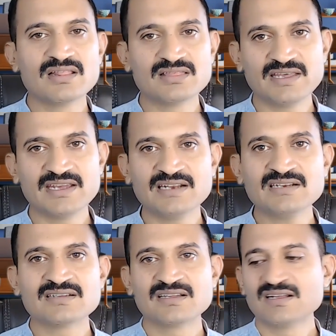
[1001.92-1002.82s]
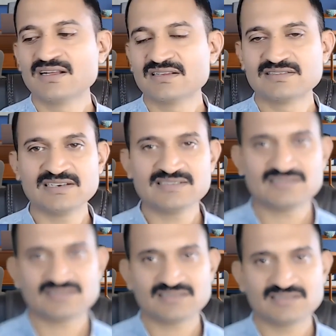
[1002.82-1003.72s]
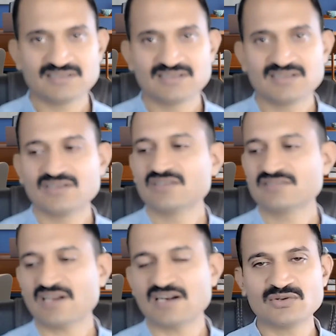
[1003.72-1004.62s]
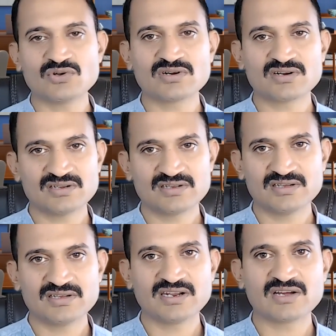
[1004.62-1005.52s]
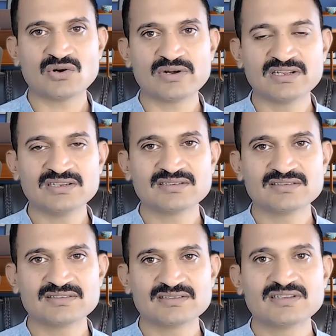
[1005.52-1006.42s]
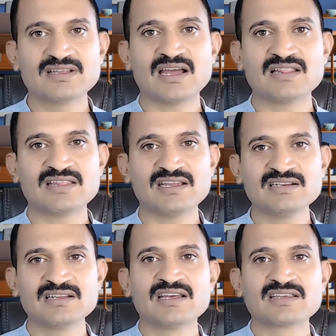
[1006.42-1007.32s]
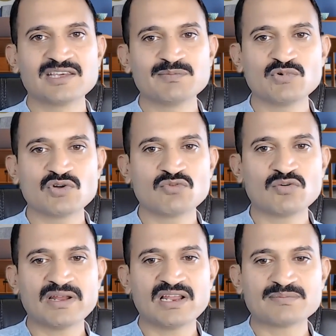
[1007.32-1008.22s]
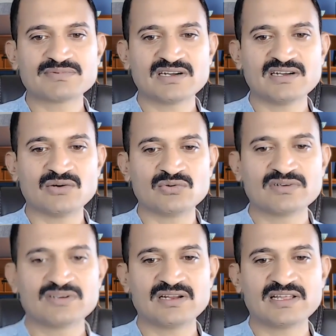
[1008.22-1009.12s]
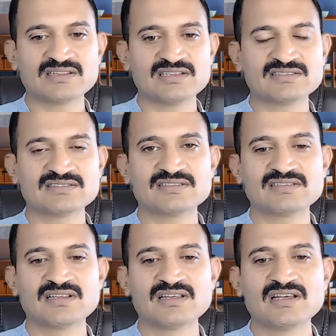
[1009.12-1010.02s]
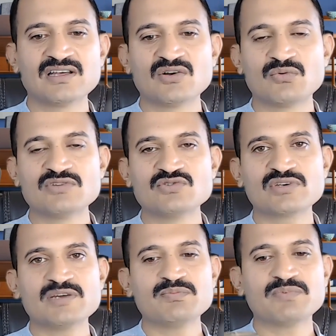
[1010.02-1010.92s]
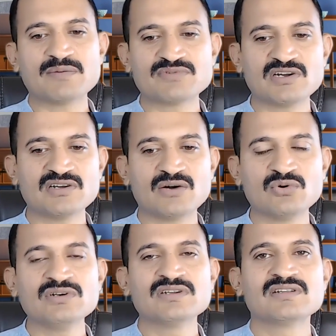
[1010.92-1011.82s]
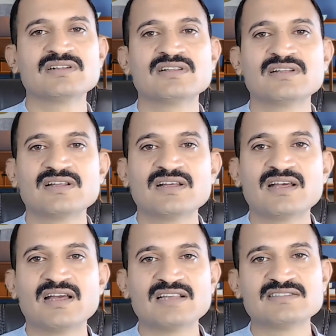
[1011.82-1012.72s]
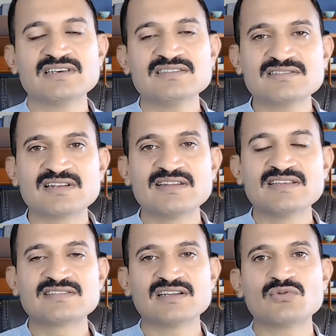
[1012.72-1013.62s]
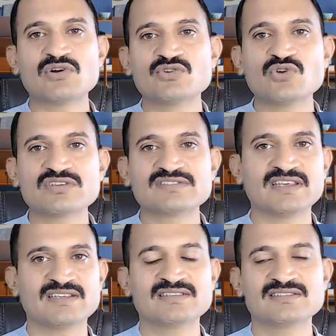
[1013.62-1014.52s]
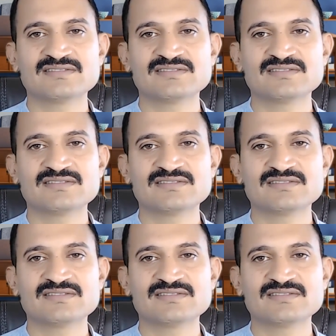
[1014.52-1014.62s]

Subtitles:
then just start your recording and then keep your mobile upside down like this. Once you keep upside down and just listen what you are saying.